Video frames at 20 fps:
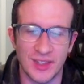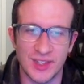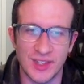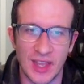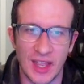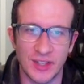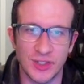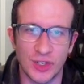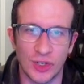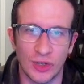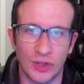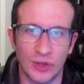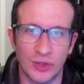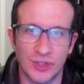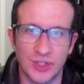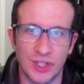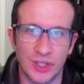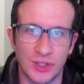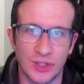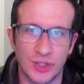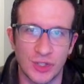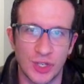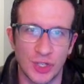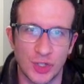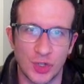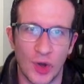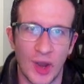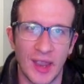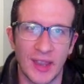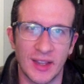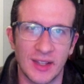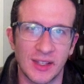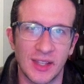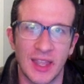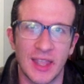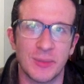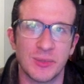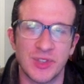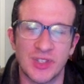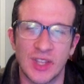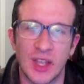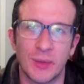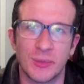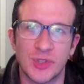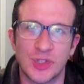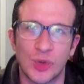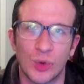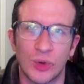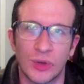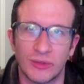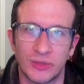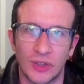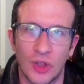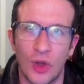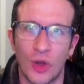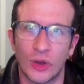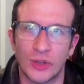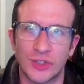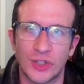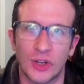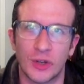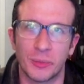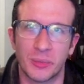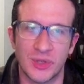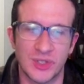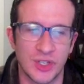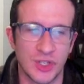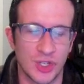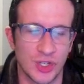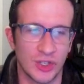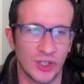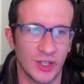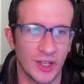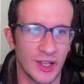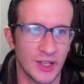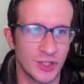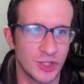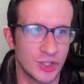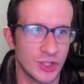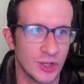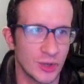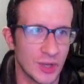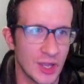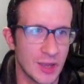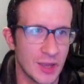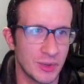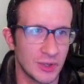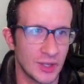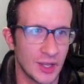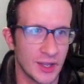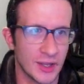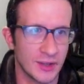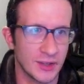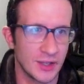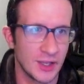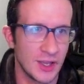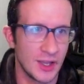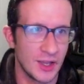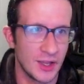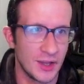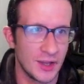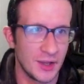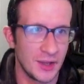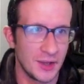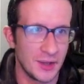in the center to try and claim some sort of long-term positional edge, okay? But like,